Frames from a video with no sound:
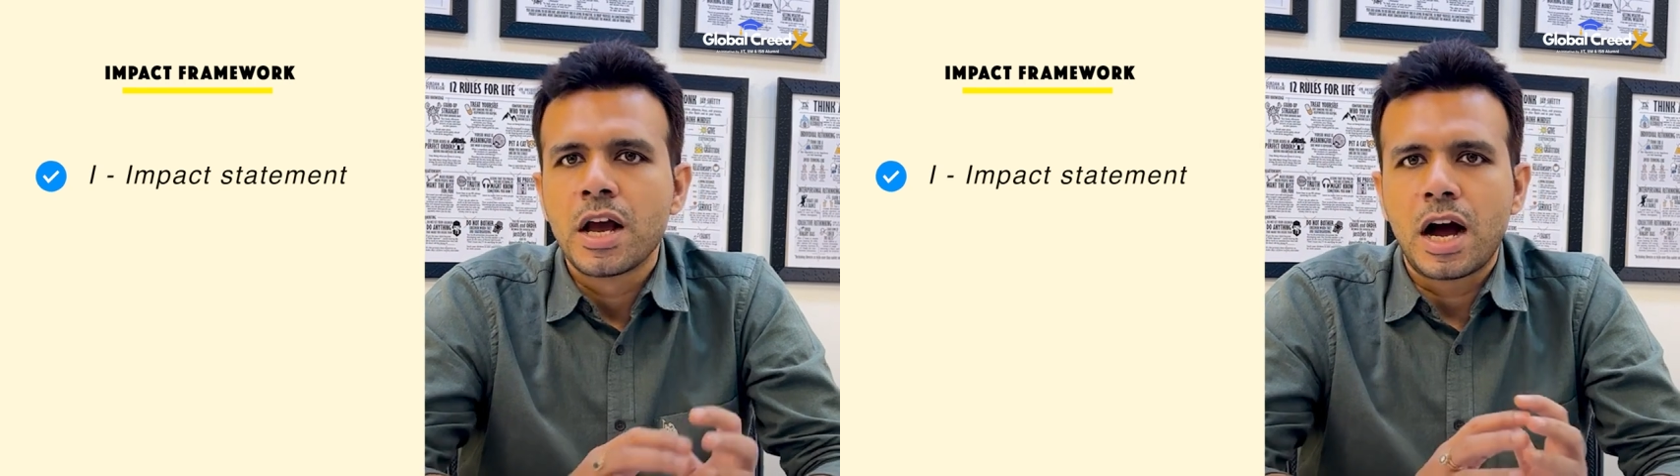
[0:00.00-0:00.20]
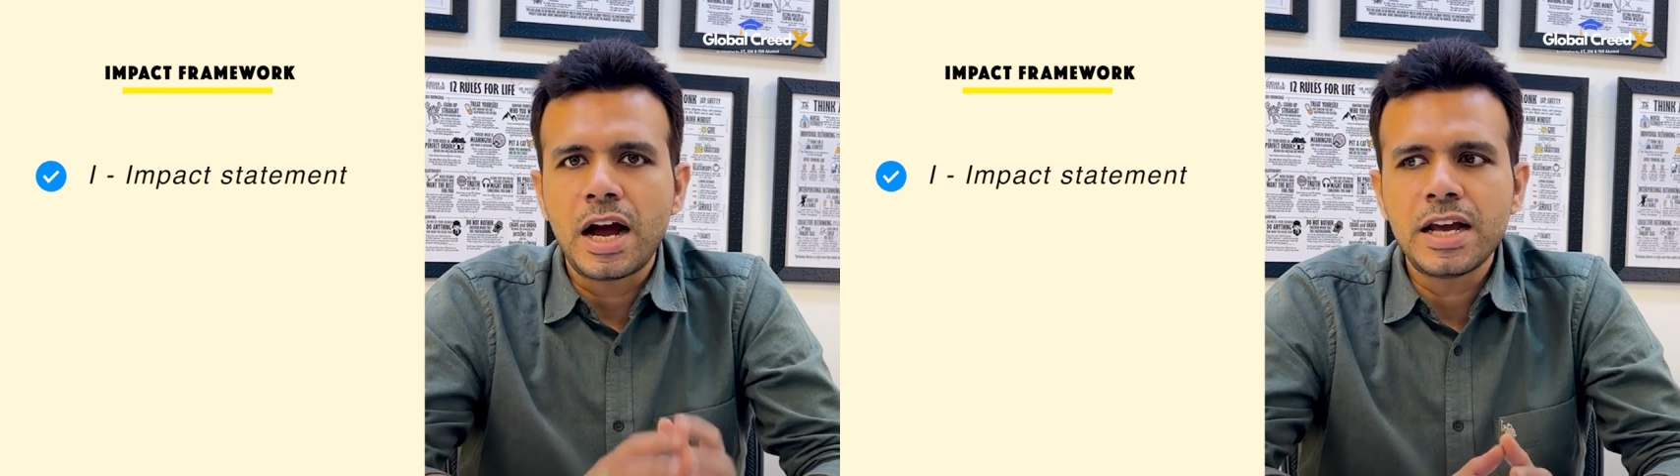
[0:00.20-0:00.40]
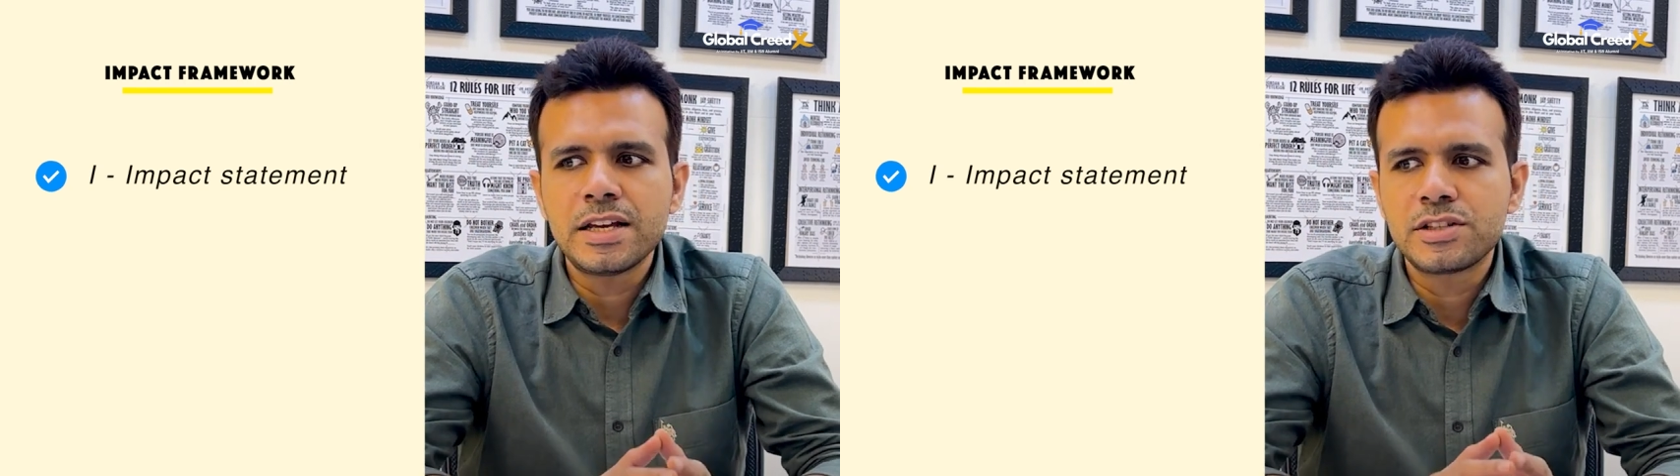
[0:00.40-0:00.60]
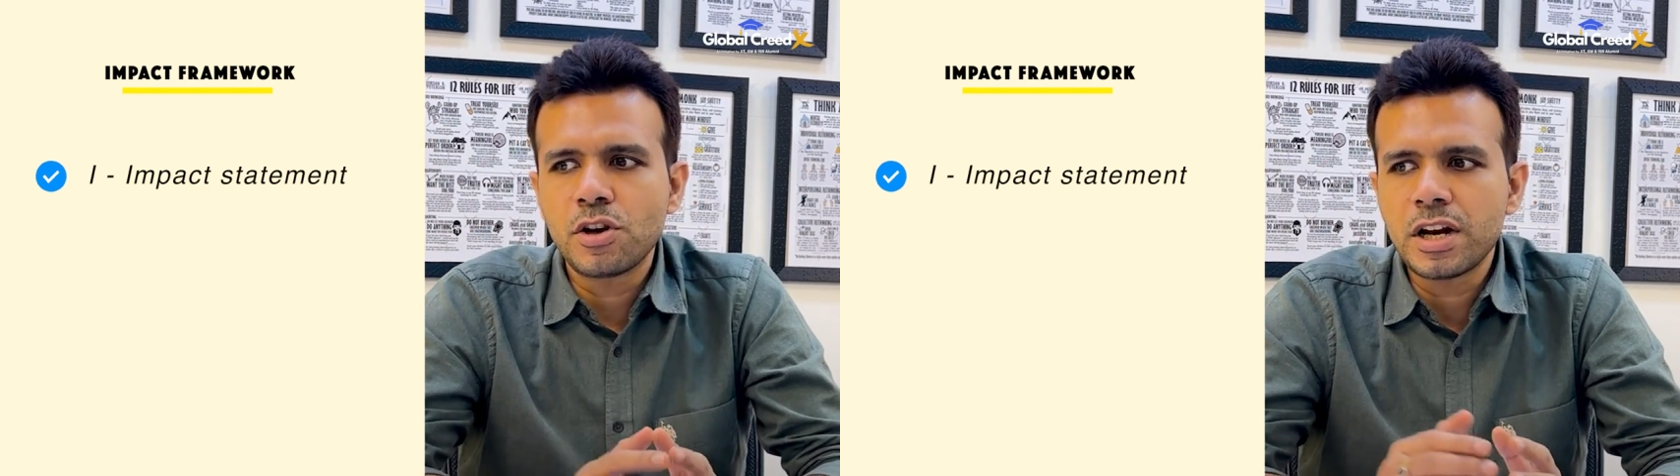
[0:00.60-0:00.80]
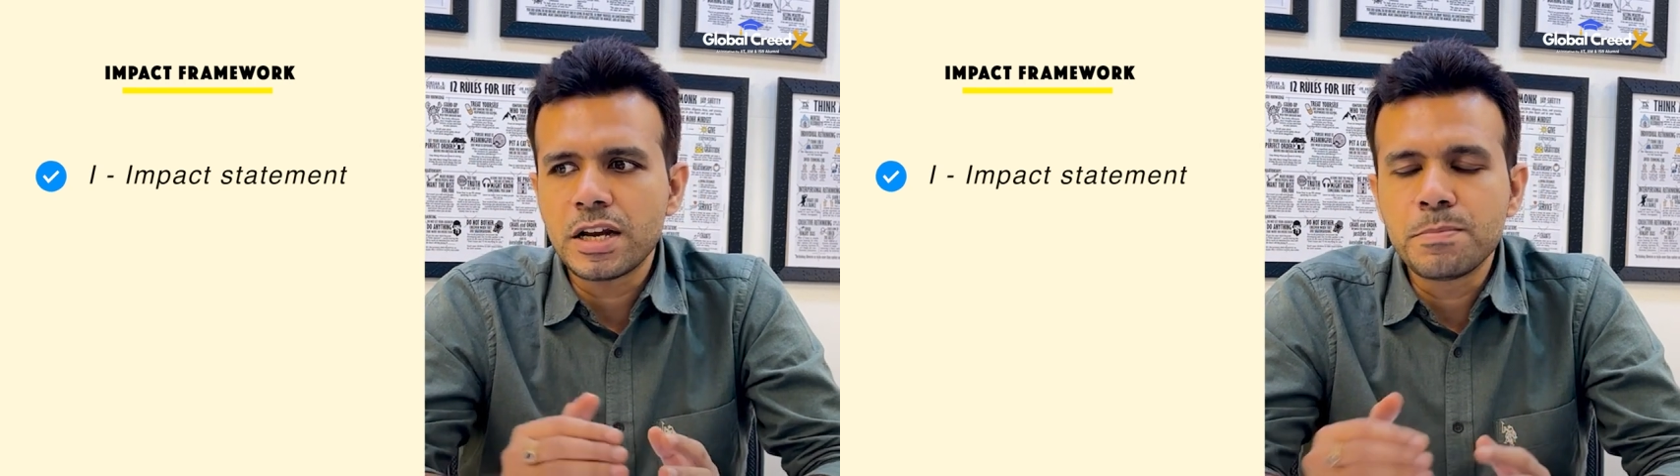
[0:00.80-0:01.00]
I is
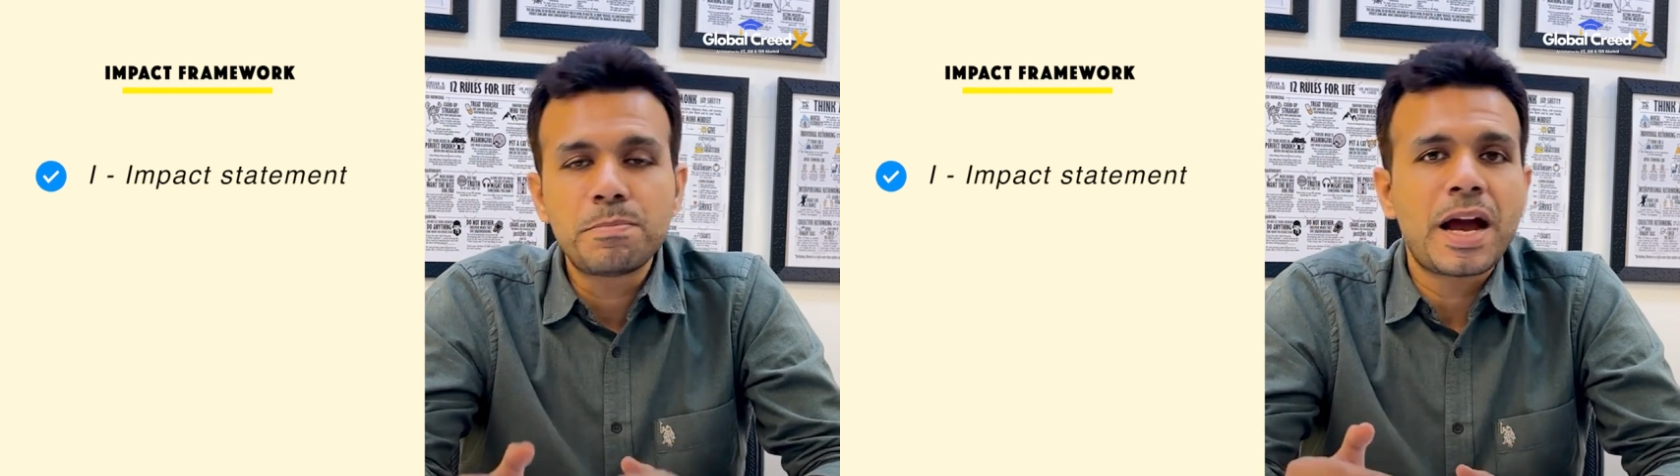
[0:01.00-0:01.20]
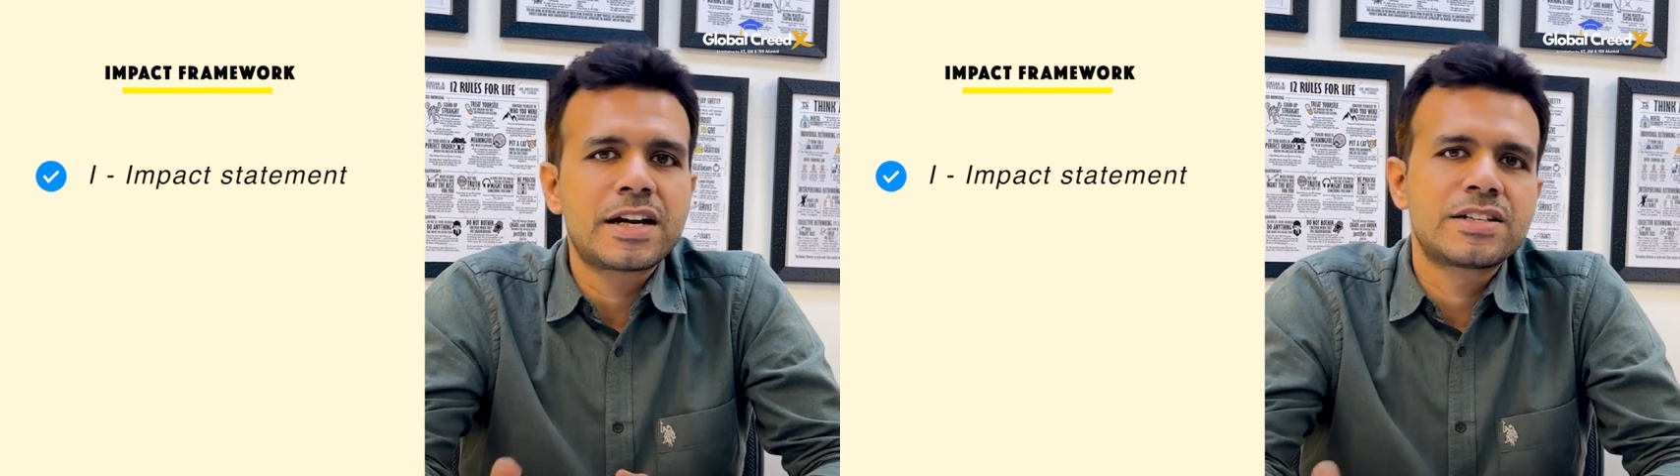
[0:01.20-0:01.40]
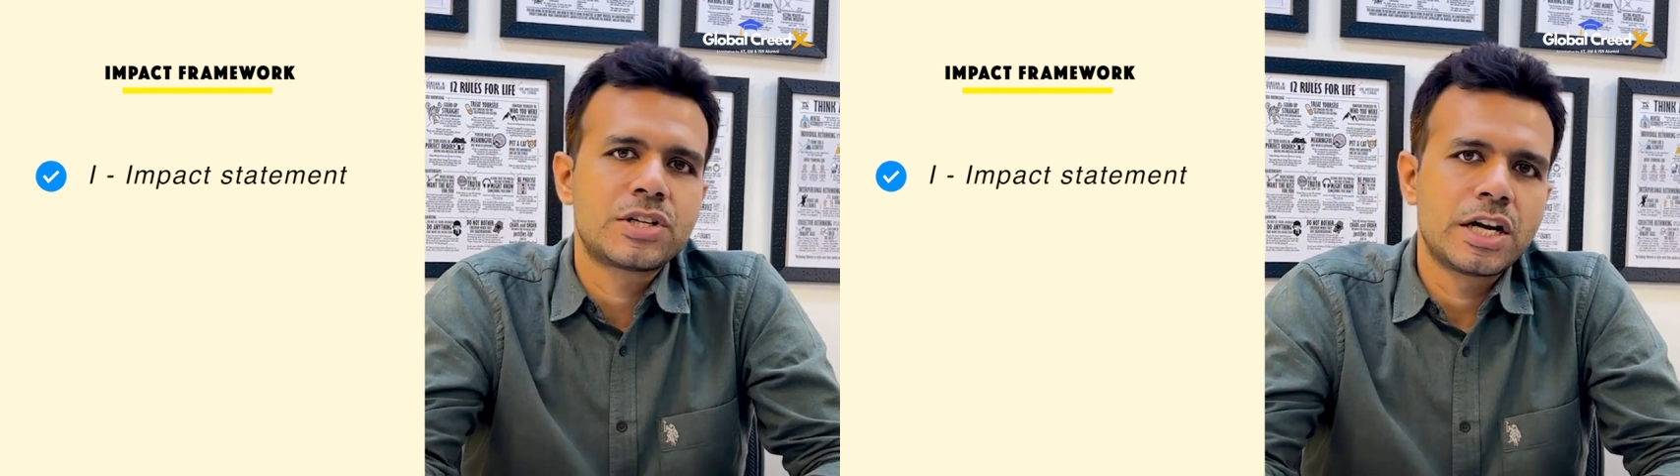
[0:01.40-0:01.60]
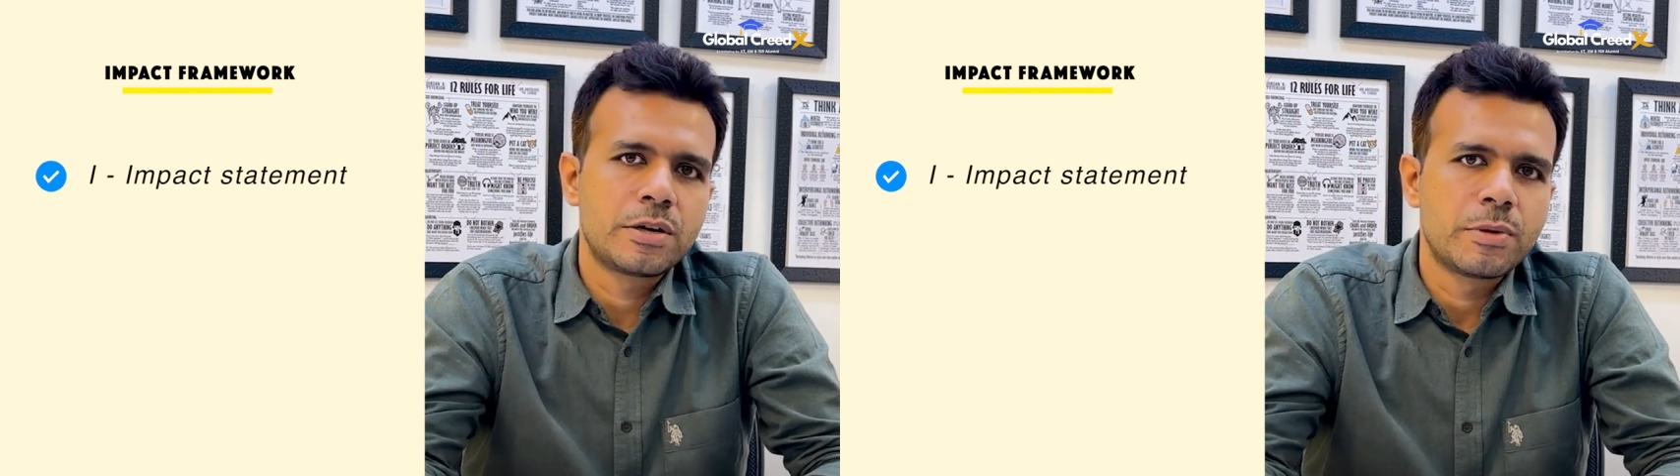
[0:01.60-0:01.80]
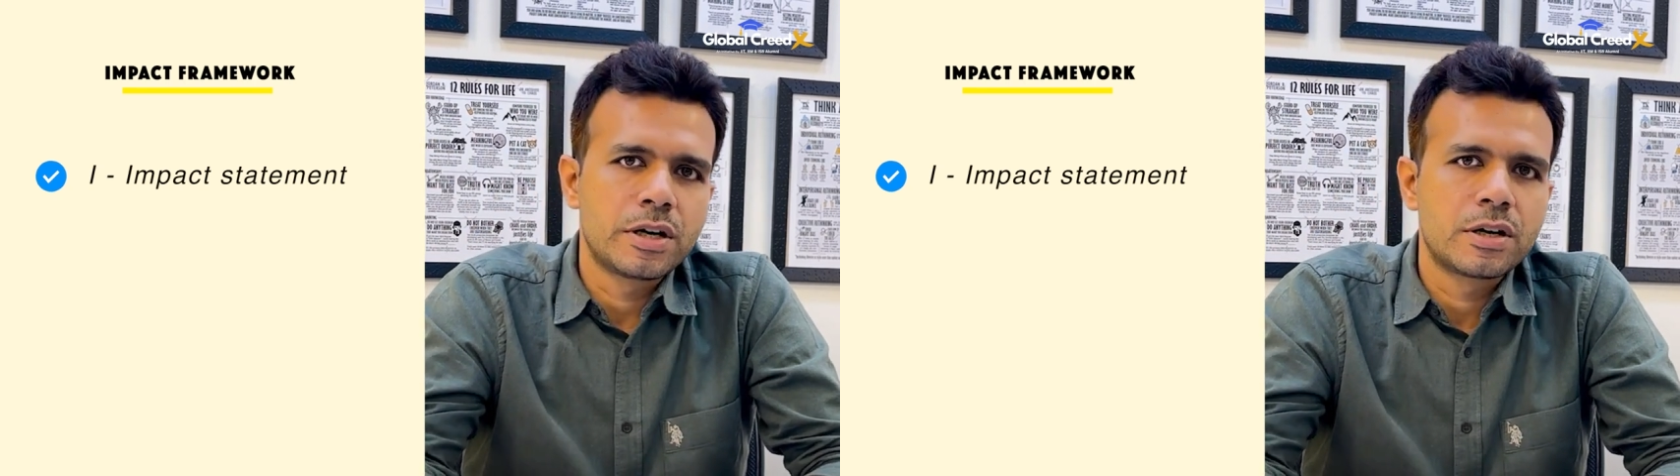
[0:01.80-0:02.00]
your impact statement,